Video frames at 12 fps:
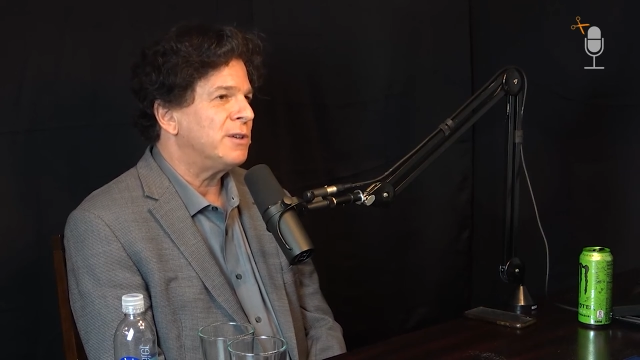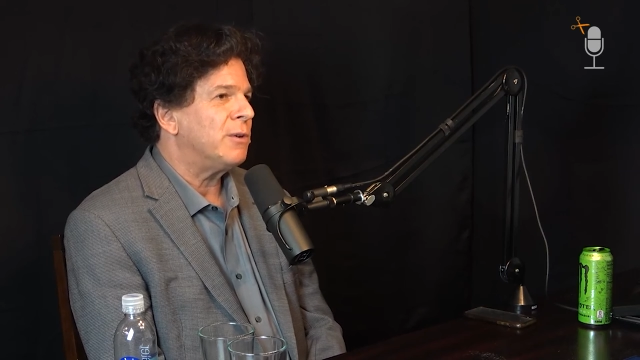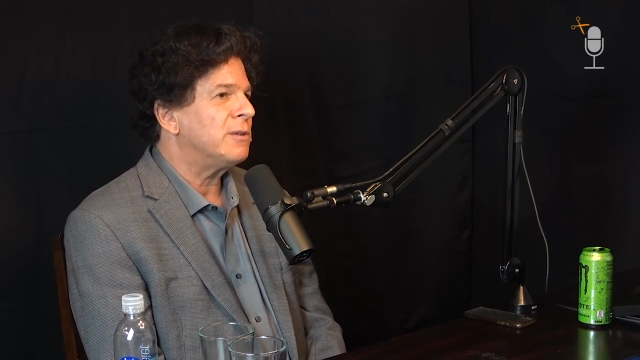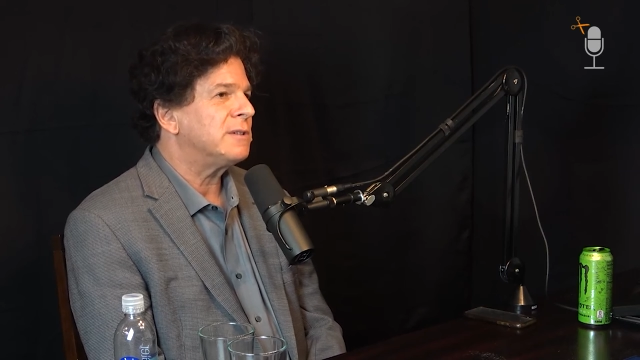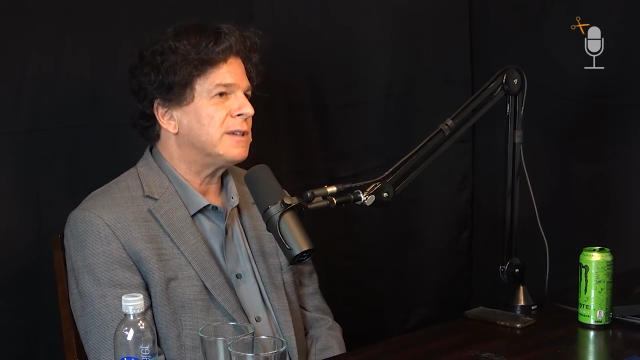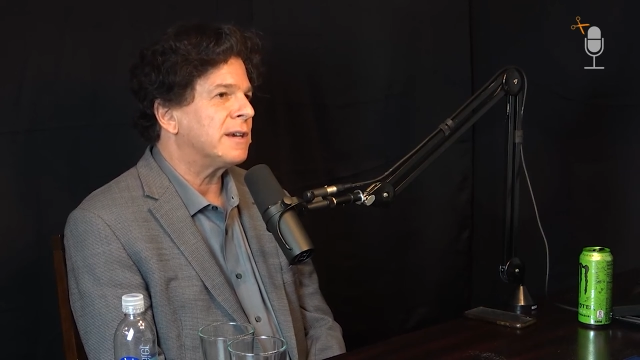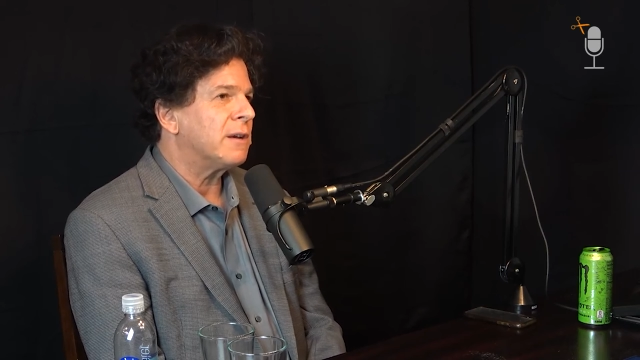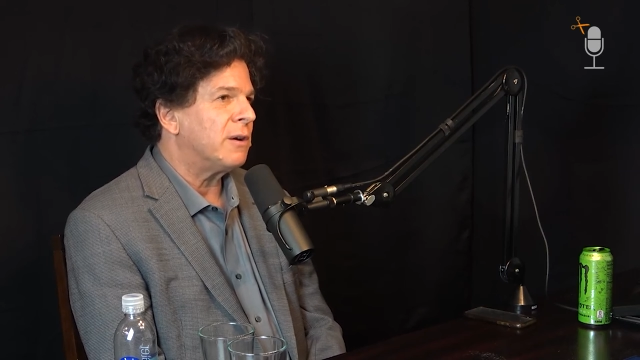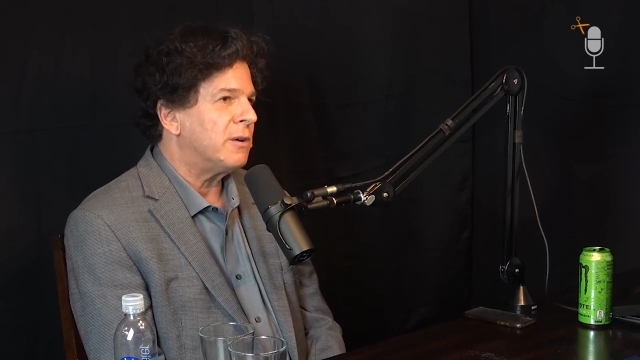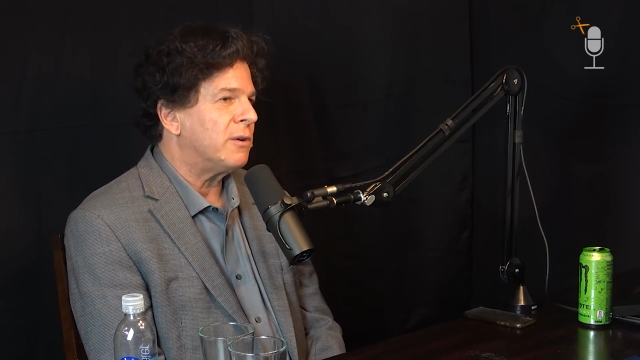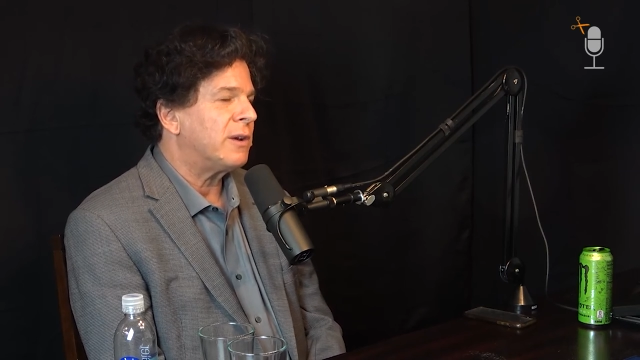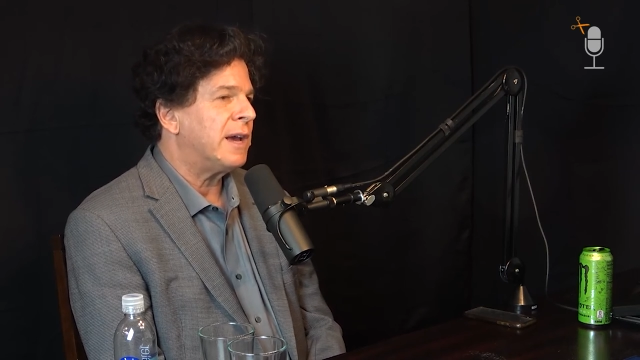You know, it's like,
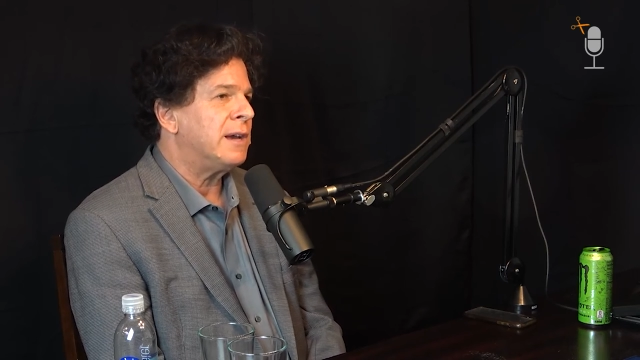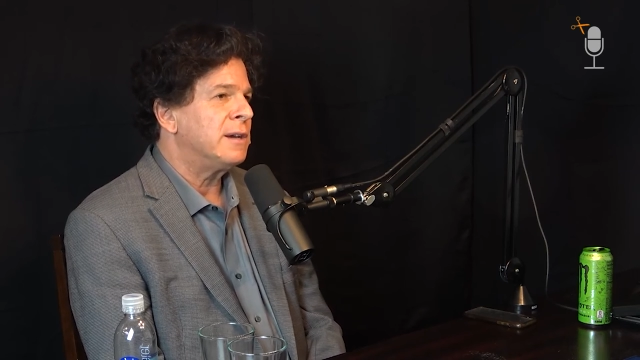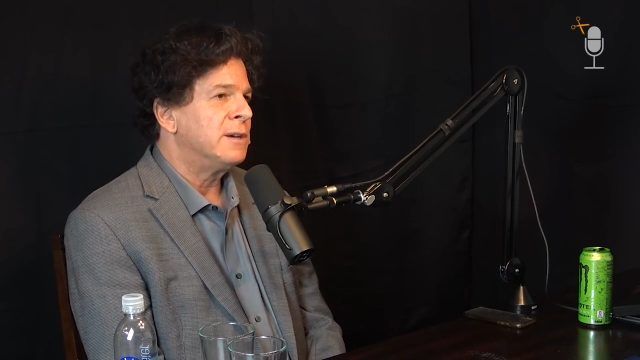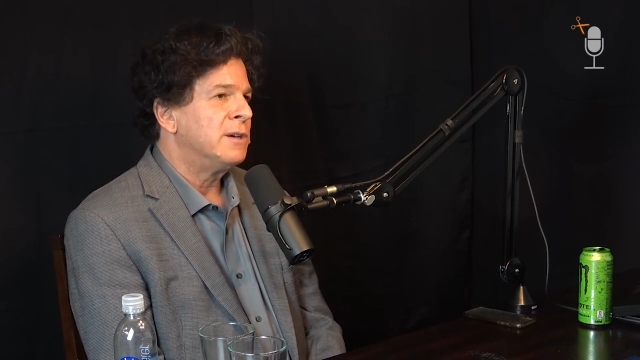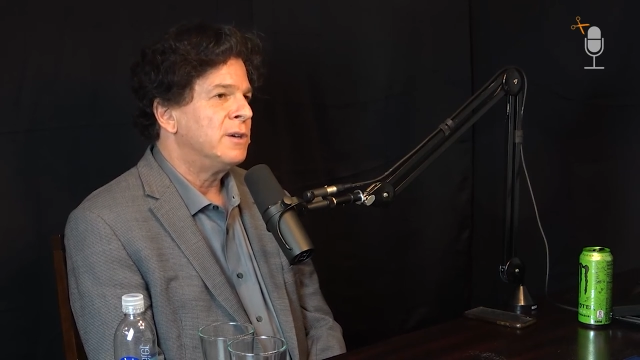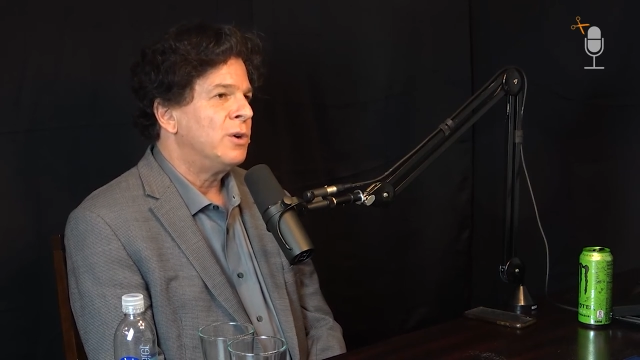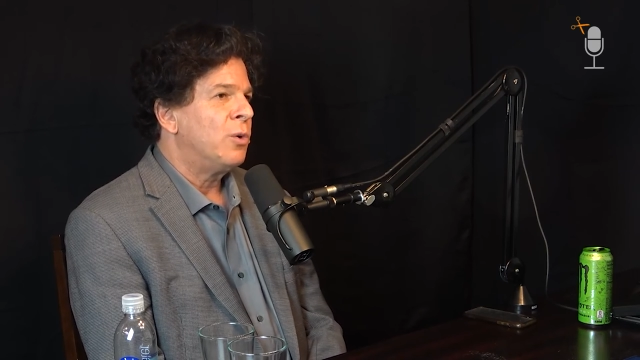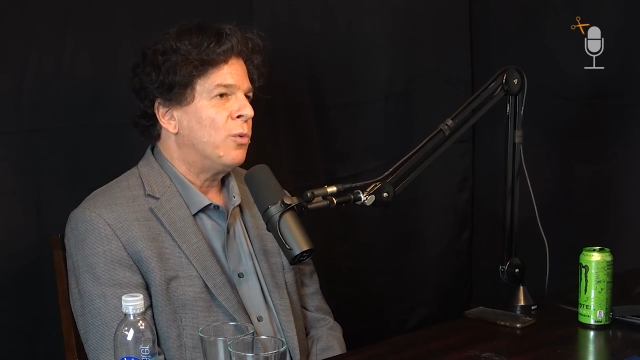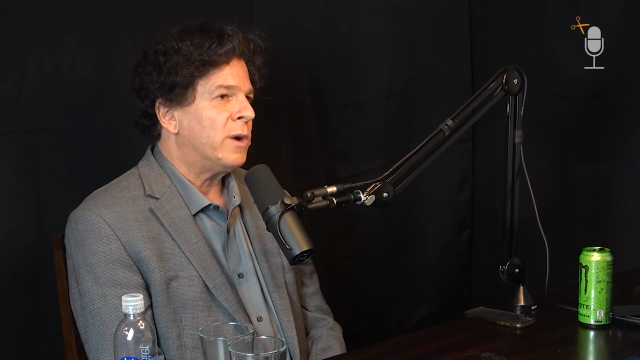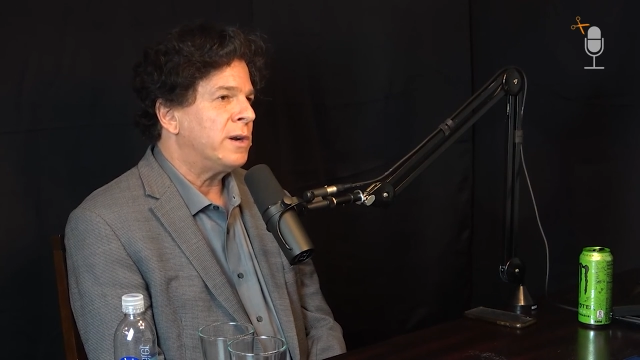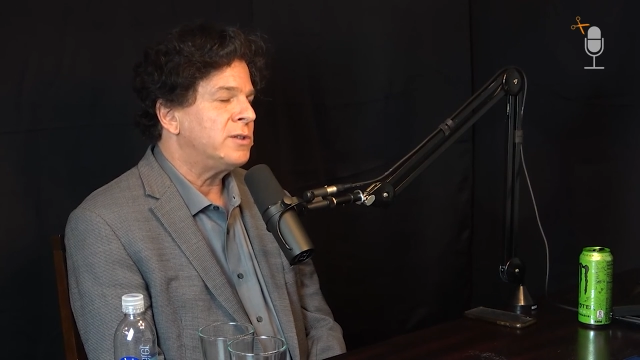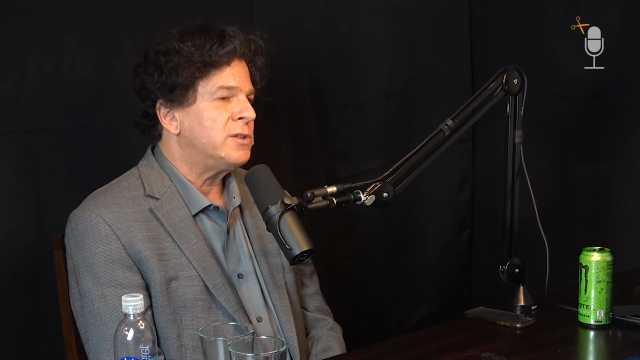okay,
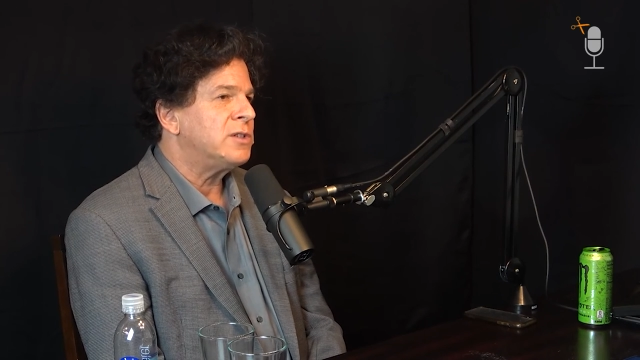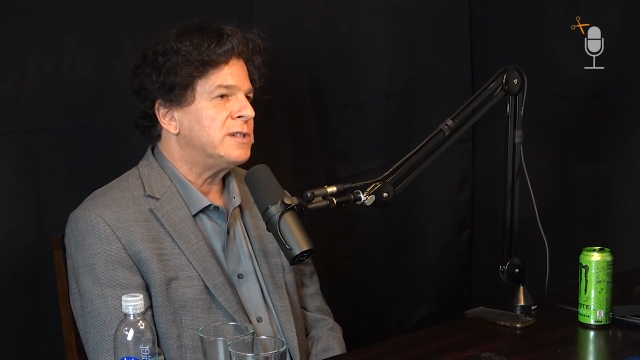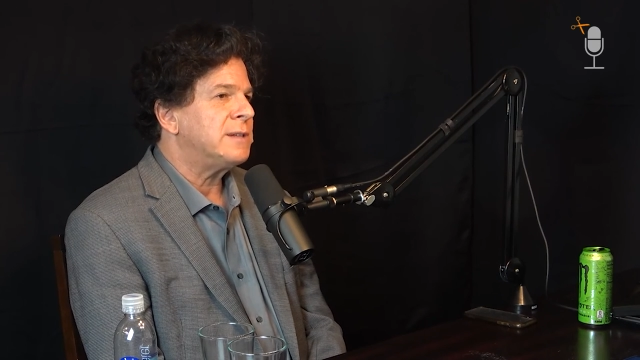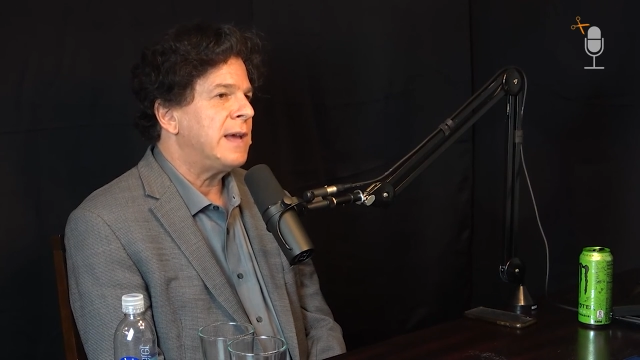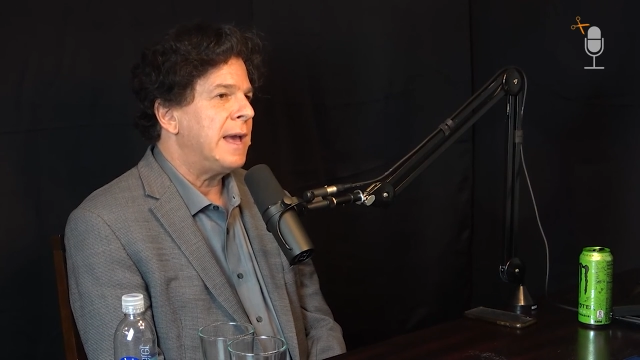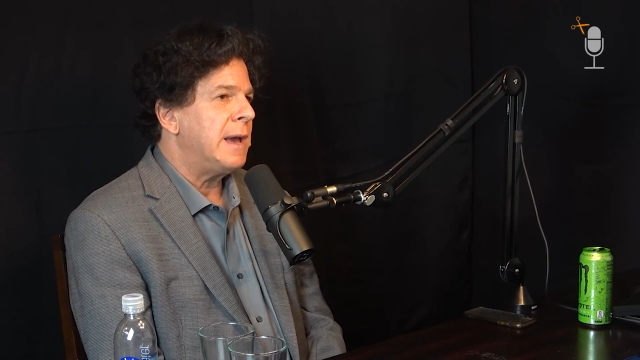why don't you just